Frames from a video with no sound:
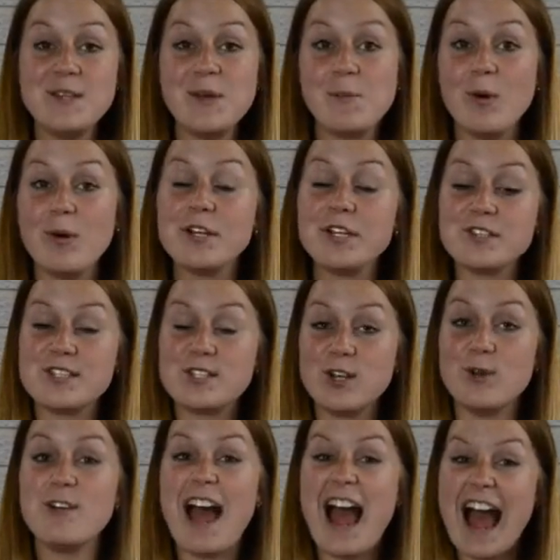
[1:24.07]
you poured your
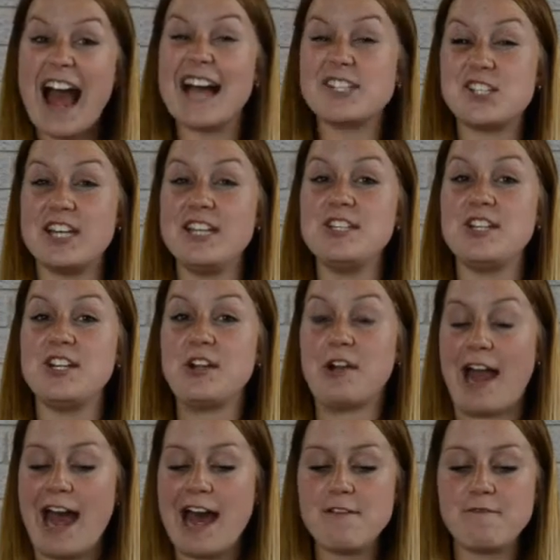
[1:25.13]
soda ash into your
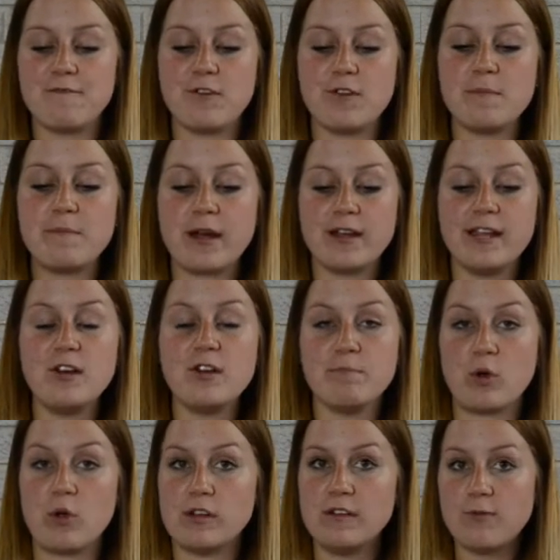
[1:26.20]
half full bucket or
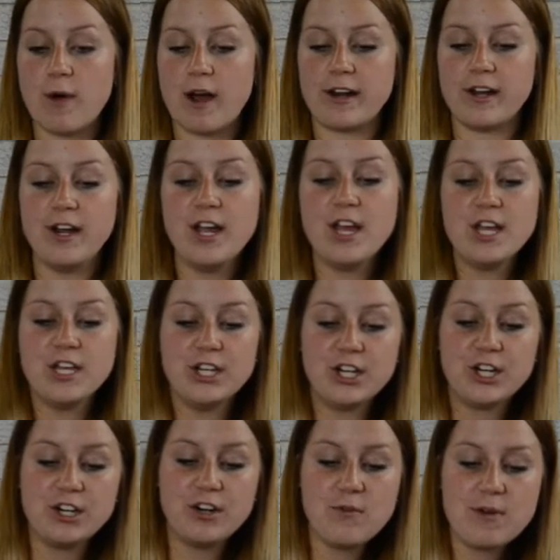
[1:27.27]
bowl of water, you're
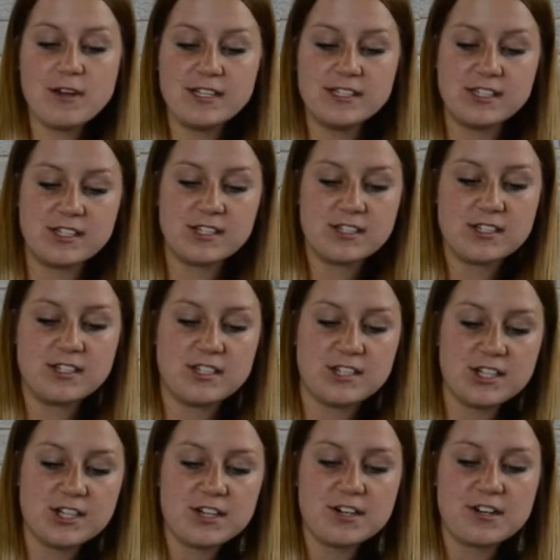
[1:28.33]
gonna wanna
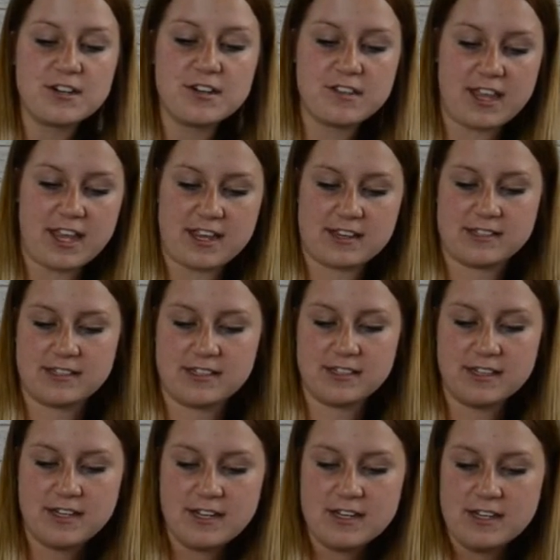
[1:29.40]
stir this.
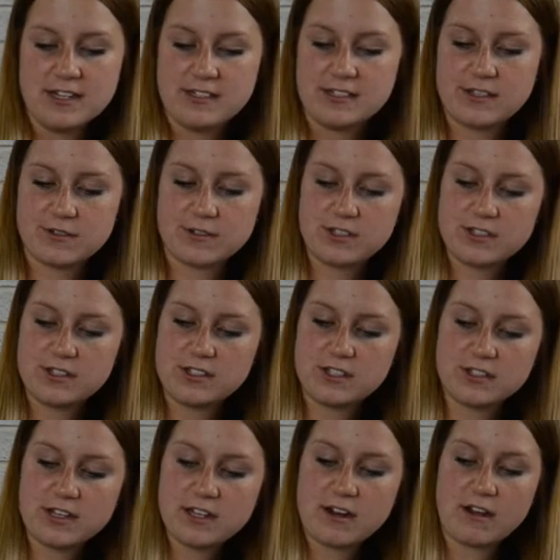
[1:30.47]
So
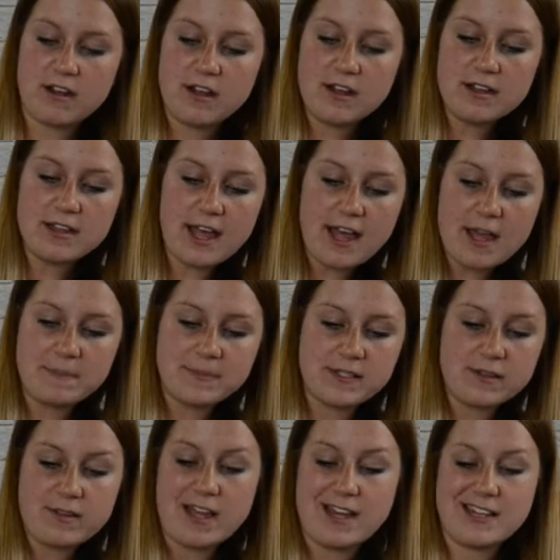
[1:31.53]
stir it all up
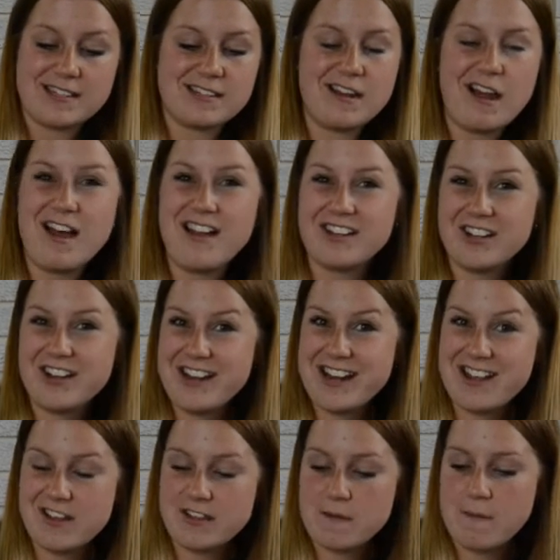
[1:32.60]
so that it's not gritty
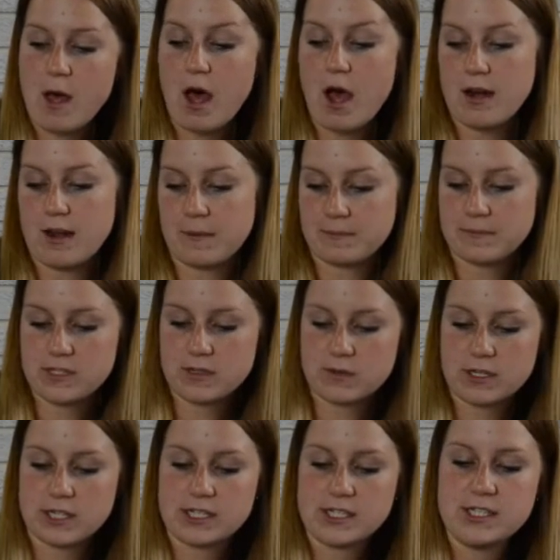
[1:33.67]
on the bottom. So we're
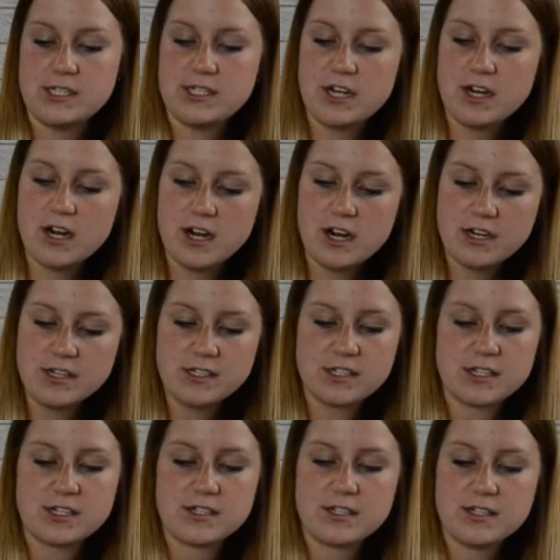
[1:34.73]
gonna stir,
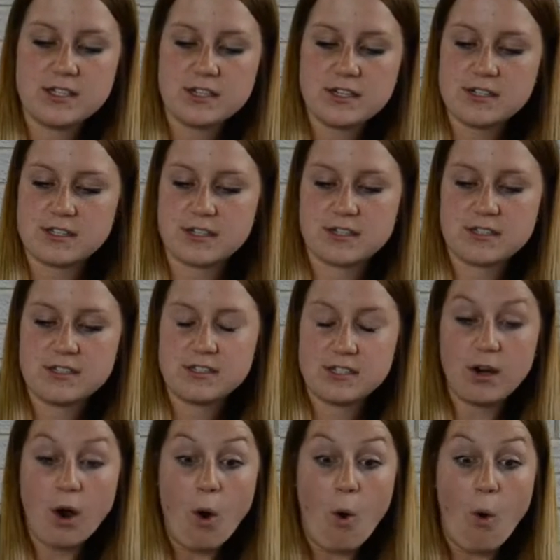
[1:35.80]
stir, stir, stir, stir.
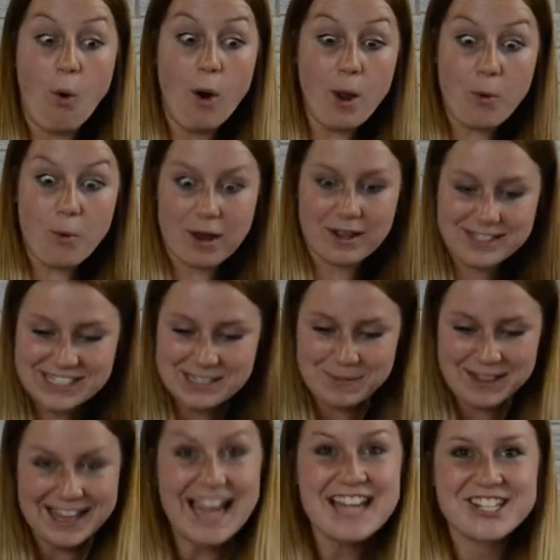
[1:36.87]
Woo,
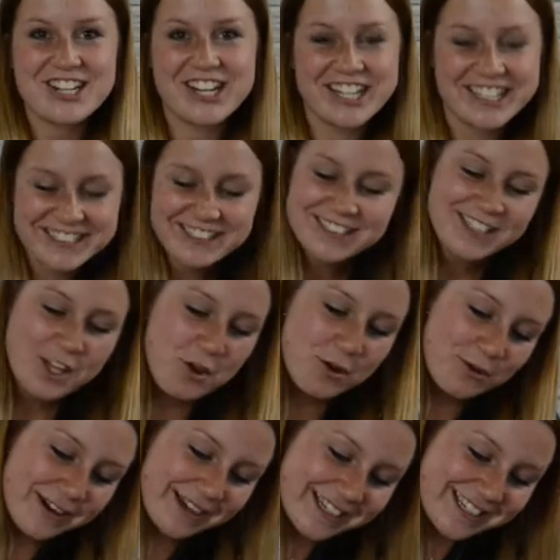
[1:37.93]
splashing.
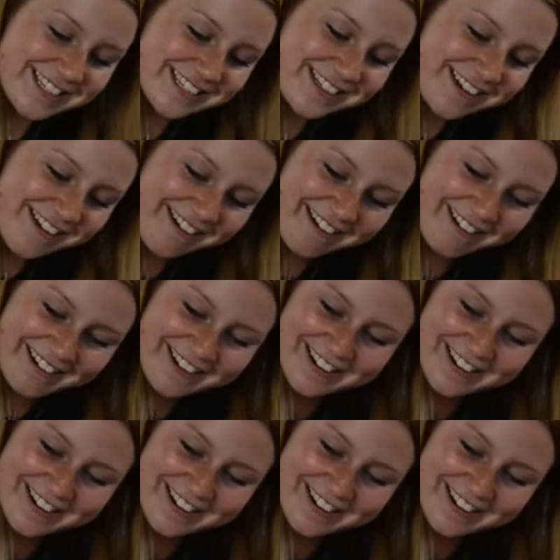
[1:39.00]
We're gonna stir